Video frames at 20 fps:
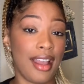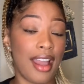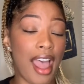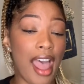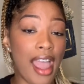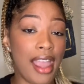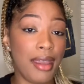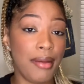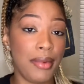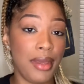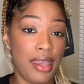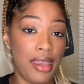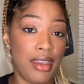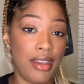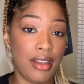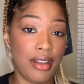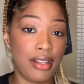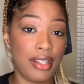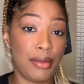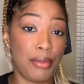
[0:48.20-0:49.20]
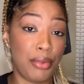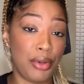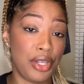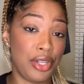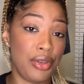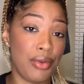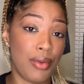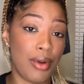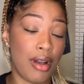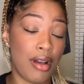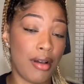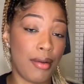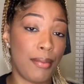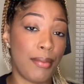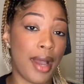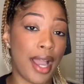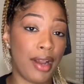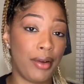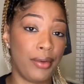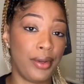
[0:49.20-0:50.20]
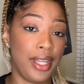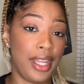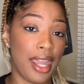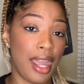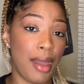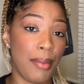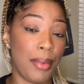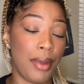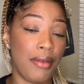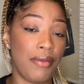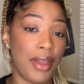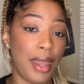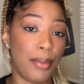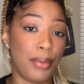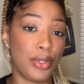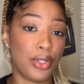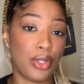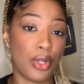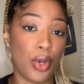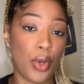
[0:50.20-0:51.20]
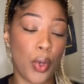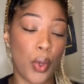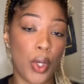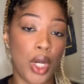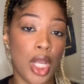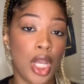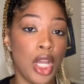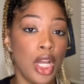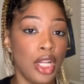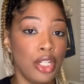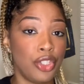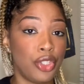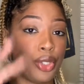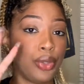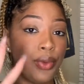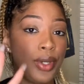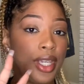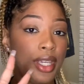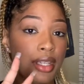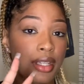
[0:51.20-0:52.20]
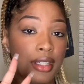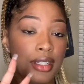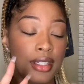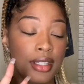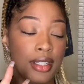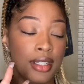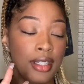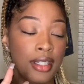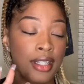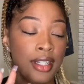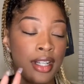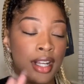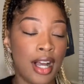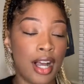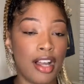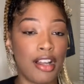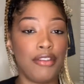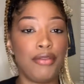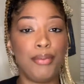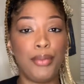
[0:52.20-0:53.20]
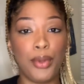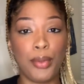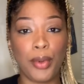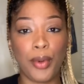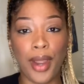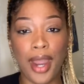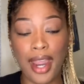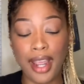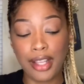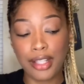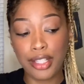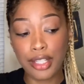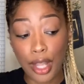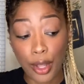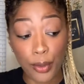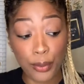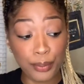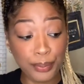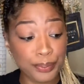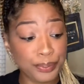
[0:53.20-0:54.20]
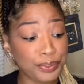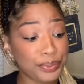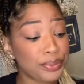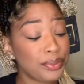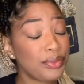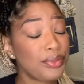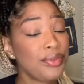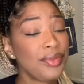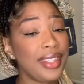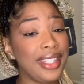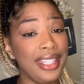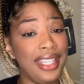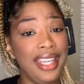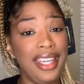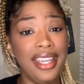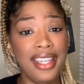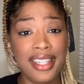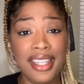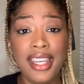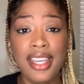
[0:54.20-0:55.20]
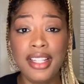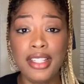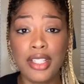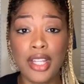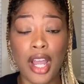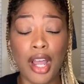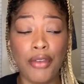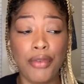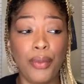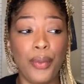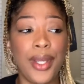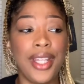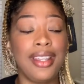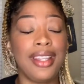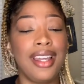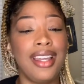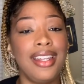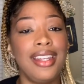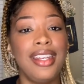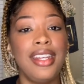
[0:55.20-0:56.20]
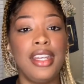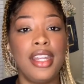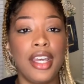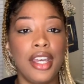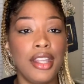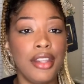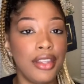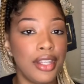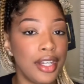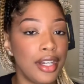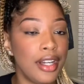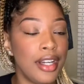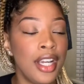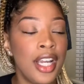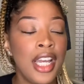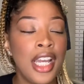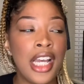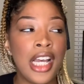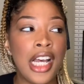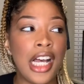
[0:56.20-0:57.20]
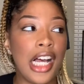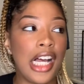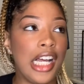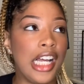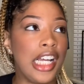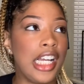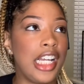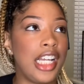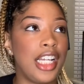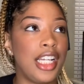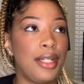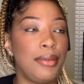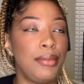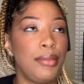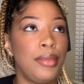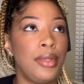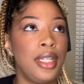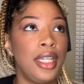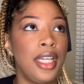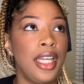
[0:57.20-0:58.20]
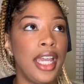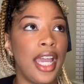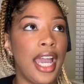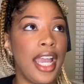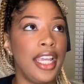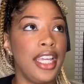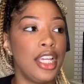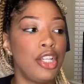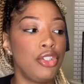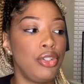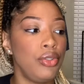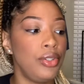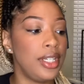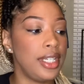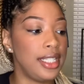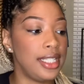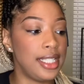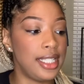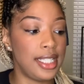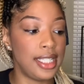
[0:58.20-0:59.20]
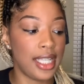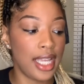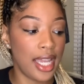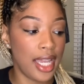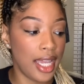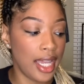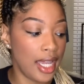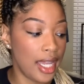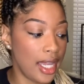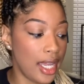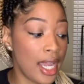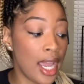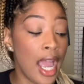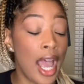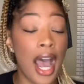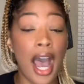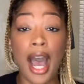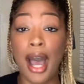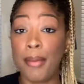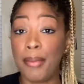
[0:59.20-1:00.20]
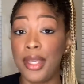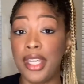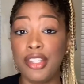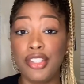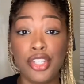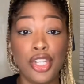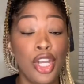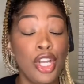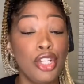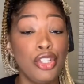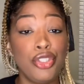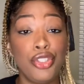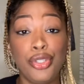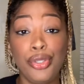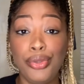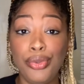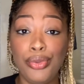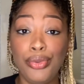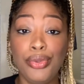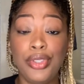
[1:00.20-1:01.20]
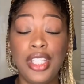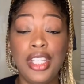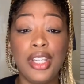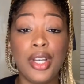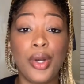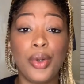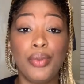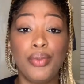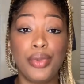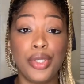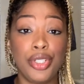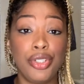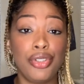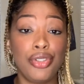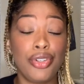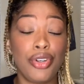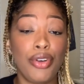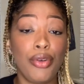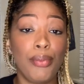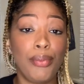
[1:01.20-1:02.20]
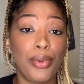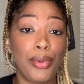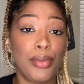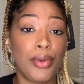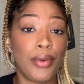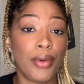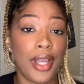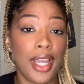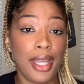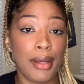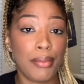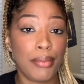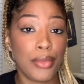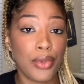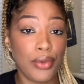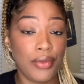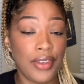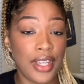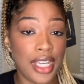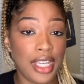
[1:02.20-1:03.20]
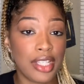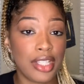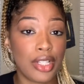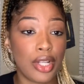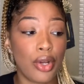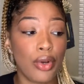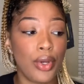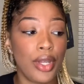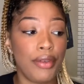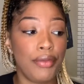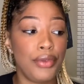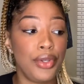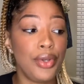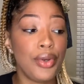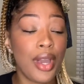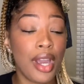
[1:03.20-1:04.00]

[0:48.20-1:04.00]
I am here to bring you all my recap of episode 3 of Boomerang. So it kicked off with another, I guess you can say, homage to the original Boomerang movie. So if you